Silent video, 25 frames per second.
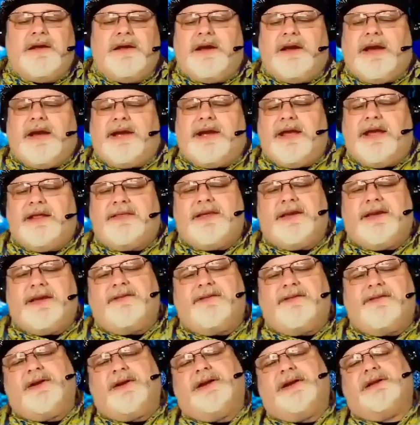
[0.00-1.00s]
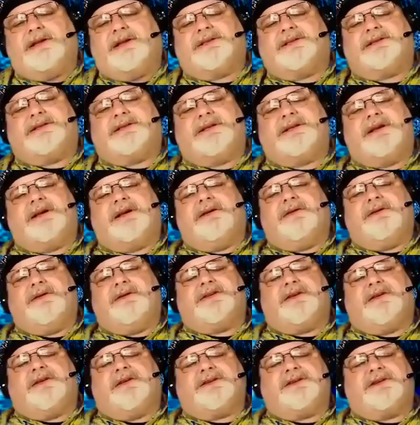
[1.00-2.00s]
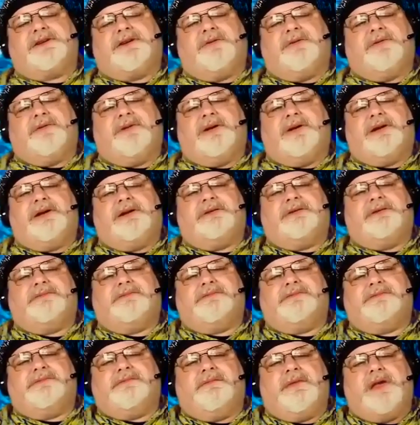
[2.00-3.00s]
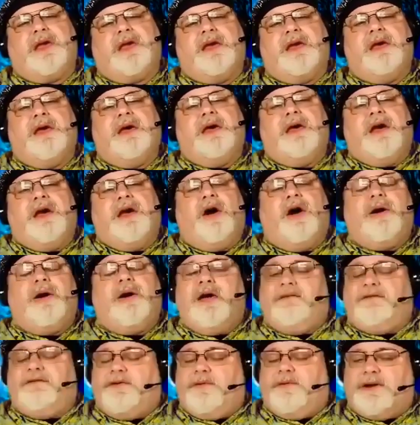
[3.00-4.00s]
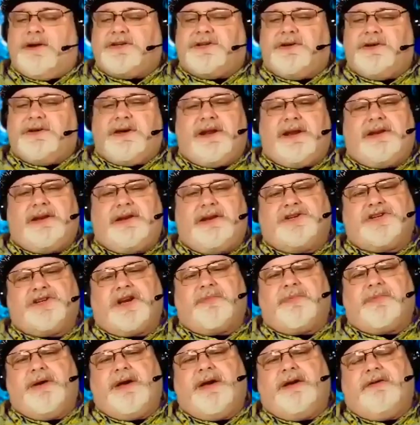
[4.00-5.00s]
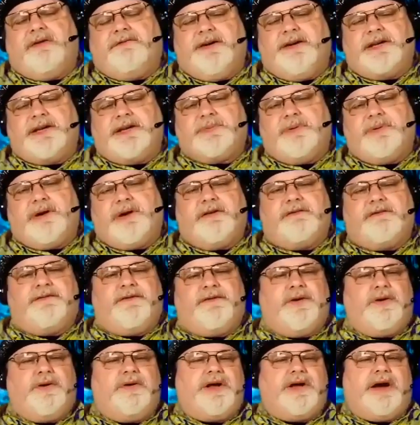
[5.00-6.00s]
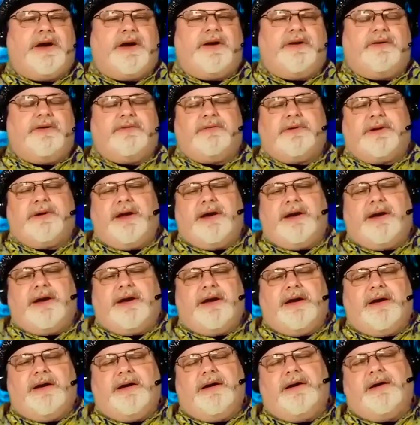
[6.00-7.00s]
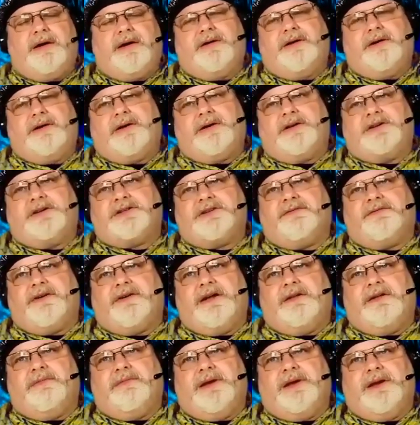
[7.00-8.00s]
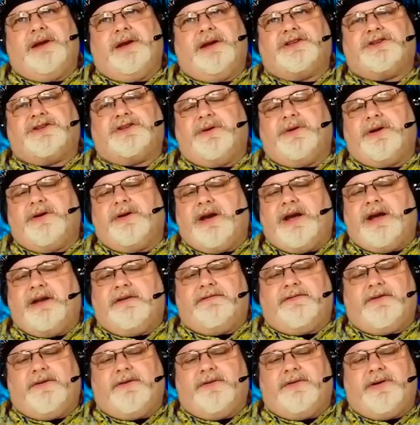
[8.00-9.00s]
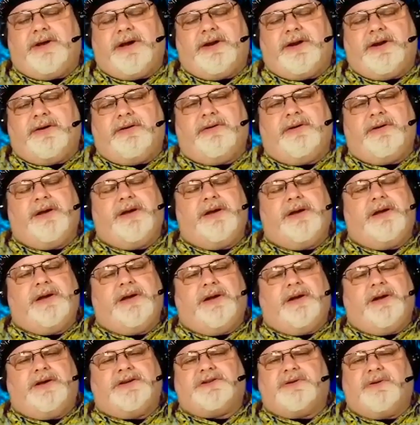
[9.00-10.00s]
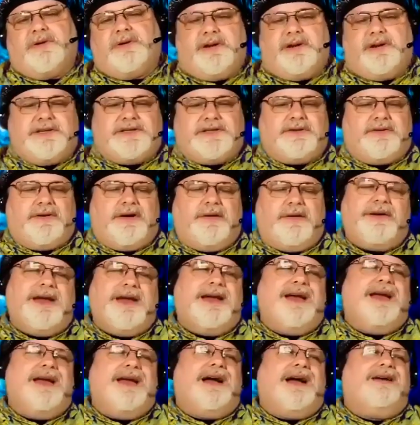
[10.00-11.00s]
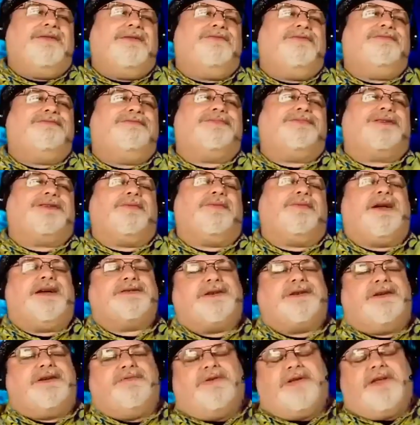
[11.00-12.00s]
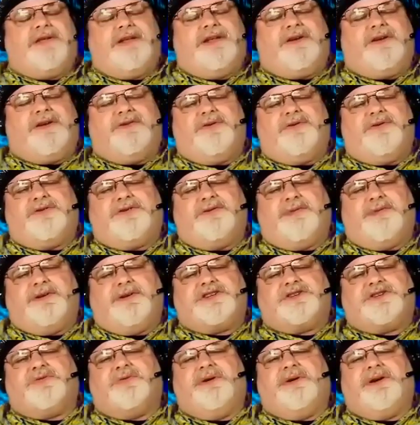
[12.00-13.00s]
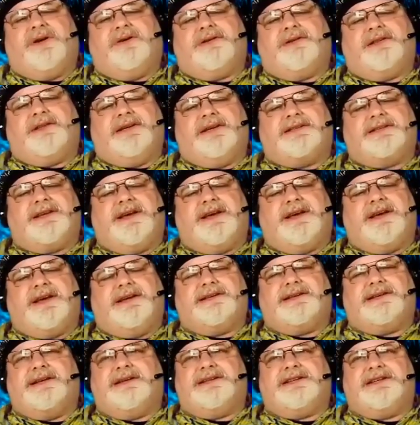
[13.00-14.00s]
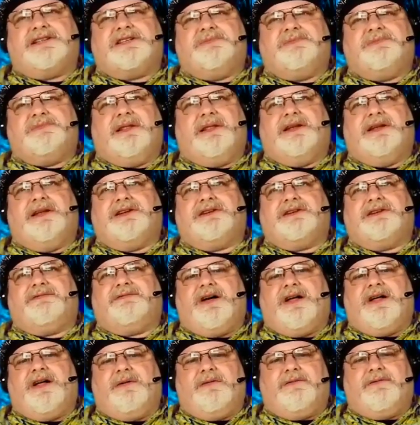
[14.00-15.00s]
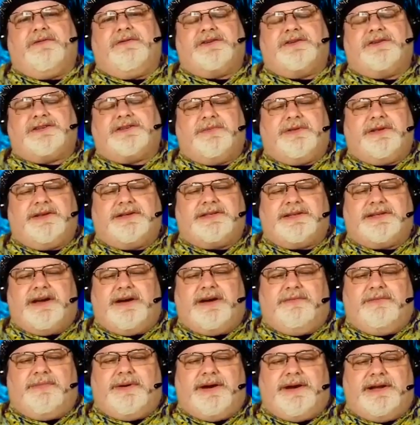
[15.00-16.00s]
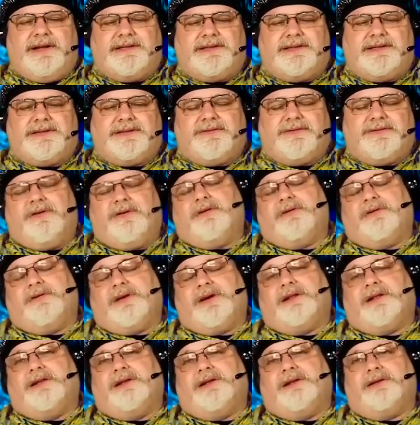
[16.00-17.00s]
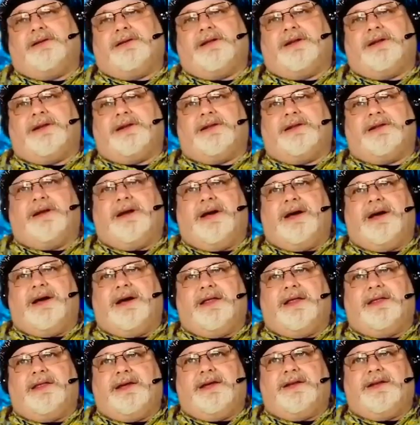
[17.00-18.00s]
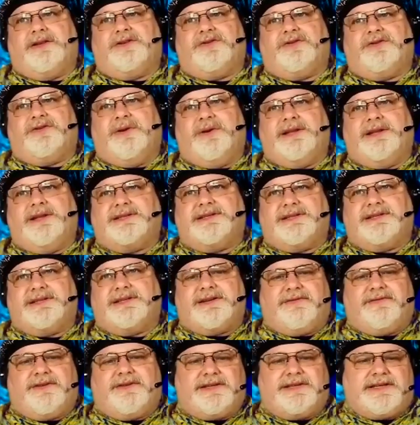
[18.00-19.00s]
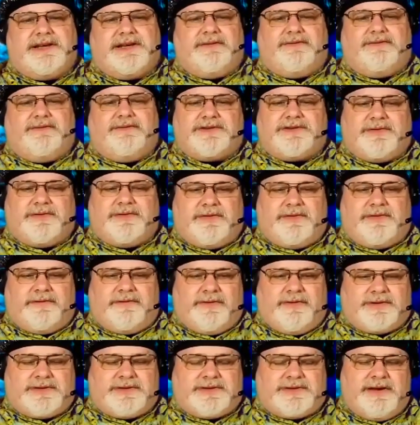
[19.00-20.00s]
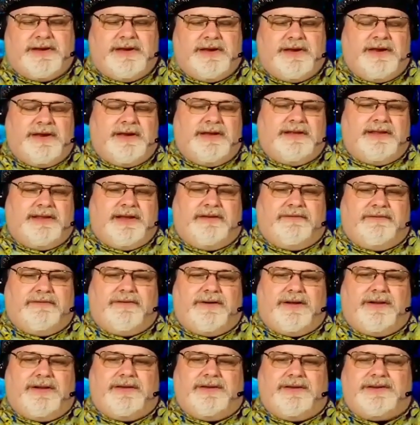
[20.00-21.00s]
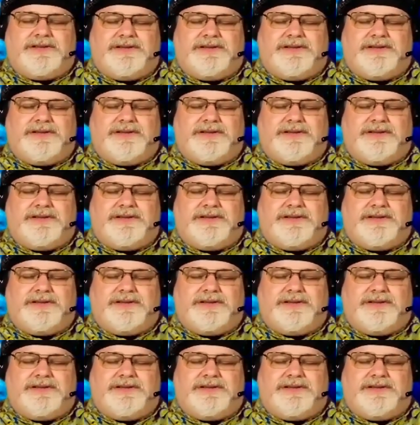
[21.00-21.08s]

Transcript: I can't think of what else. Uh, what else is going on? Oh yeah, if you want to, you can check me out on Facebook at fotodono. Uh, you can also find me on Twitter at fotodono, also on Instagram. I yes, I really don't do too much Twitter these days. I just mainly just follow it for some of the sound bites or the cl- uh, the tweets and stuff I see from some of the folks that I follow.